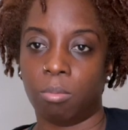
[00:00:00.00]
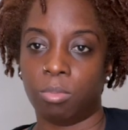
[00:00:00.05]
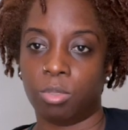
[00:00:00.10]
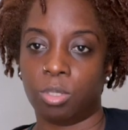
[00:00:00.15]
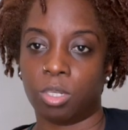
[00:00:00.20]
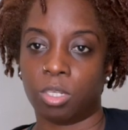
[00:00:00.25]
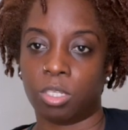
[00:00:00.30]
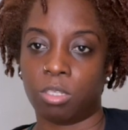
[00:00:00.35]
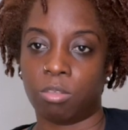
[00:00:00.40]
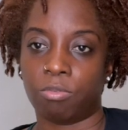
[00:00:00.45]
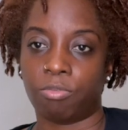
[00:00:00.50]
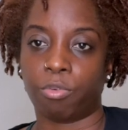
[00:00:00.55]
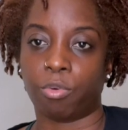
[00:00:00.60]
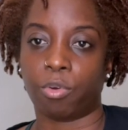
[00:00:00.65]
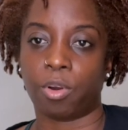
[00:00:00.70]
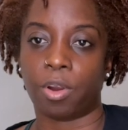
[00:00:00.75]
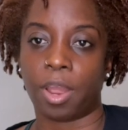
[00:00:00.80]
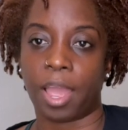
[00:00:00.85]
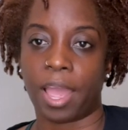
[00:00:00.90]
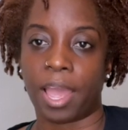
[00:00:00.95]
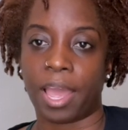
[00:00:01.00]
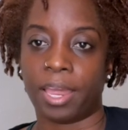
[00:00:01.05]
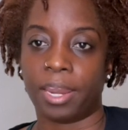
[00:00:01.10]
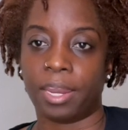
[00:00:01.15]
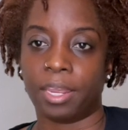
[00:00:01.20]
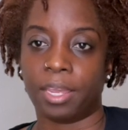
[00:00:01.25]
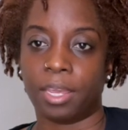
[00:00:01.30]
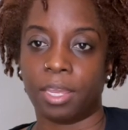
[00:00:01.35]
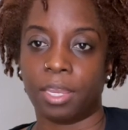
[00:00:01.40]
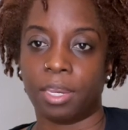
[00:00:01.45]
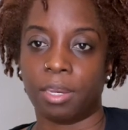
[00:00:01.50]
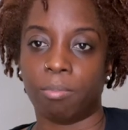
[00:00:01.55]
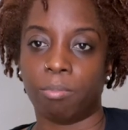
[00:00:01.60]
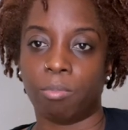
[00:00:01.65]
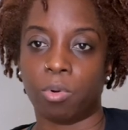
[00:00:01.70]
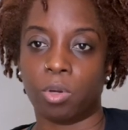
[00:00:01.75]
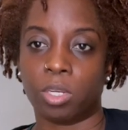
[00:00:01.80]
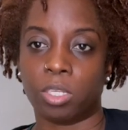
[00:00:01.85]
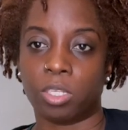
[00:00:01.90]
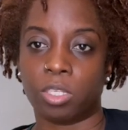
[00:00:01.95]
just for added
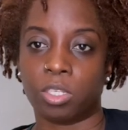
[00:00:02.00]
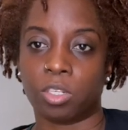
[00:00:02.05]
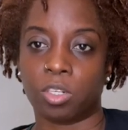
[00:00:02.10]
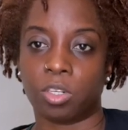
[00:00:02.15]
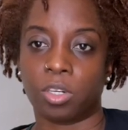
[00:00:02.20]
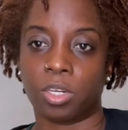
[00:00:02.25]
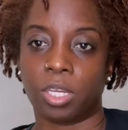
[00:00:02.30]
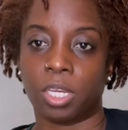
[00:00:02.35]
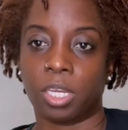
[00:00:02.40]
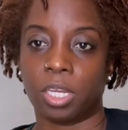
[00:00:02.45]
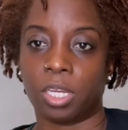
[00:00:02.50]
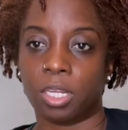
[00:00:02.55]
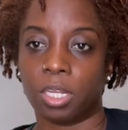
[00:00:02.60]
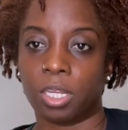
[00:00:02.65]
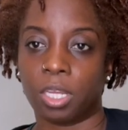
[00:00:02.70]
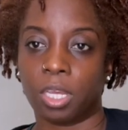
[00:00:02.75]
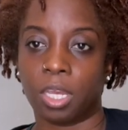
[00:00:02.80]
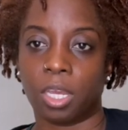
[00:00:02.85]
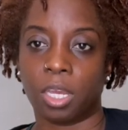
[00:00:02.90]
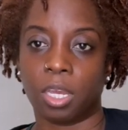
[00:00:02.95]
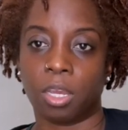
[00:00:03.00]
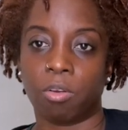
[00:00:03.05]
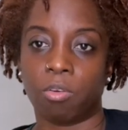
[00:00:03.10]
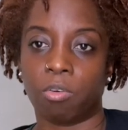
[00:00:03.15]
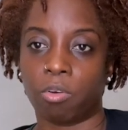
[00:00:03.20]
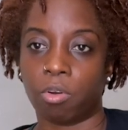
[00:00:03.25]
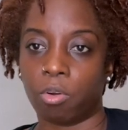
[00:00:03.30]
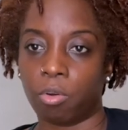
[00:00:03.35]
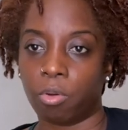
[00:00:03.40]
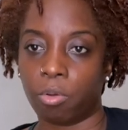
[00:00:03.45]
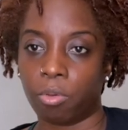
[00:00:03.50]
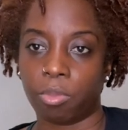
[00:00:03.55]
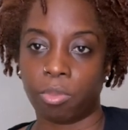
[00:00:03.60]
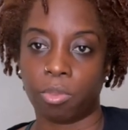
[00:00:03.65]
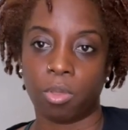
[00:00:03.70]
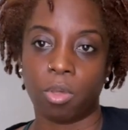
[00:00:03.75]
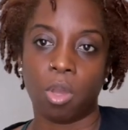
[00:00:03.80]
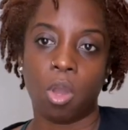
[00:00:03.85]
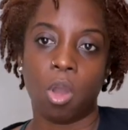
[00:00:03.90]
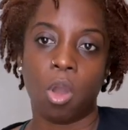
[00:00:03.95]
moisture, healing, growth,
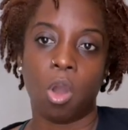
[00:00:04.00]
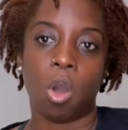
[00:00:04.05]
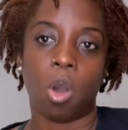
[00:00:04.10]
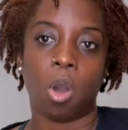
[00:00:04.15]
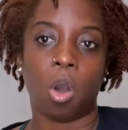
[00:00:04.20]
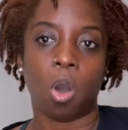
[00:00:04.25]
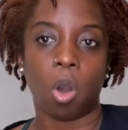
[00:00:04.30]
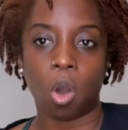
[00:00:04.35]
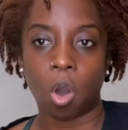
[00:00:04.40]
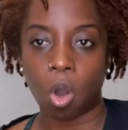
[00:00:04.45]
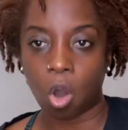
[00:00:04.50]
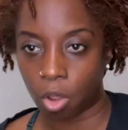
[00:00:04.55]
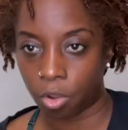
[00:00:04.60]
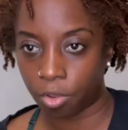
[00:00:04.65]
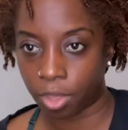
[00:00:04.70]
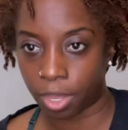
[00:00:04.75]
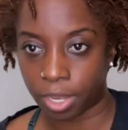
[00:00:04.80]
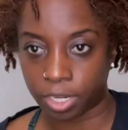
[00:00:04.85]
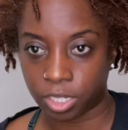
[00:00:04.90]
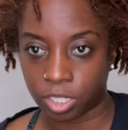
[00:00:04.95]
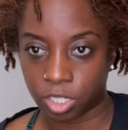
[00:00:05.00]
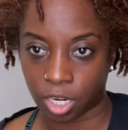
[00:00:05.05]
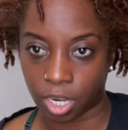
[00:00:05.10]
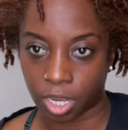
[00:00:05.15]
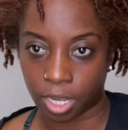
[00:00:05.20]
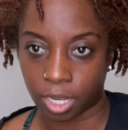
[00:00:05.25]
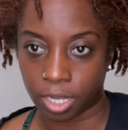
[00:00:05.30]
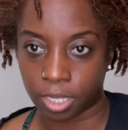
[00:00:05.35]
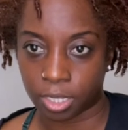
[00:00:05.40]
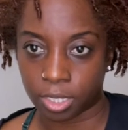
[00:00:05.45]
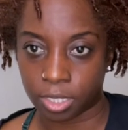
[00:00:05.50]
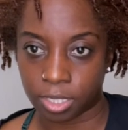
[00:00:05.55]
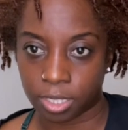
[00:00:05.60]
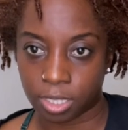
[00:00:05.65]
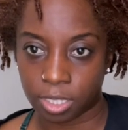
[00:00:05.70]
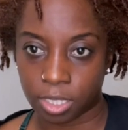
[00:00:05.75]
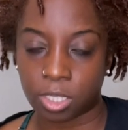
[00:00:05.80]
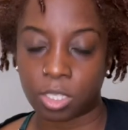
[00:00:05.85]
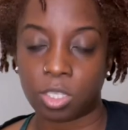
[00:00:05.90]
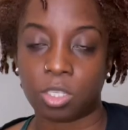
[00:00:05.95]
all that
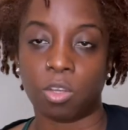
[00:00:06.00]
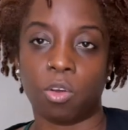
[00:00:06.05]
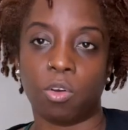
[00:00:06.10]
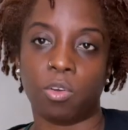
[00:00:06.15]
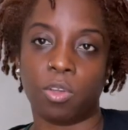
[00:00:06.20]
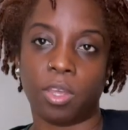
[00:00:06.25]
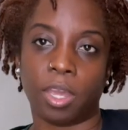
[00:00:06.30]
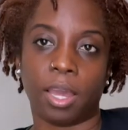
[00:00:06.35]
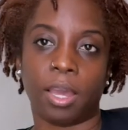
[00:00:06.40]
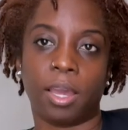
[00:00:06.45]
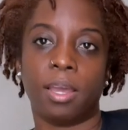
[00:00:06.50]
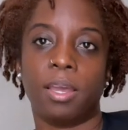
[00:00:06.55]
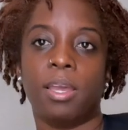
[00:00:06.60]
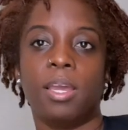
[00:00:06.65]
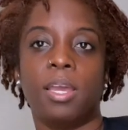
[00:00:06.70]
jazz. So yeah.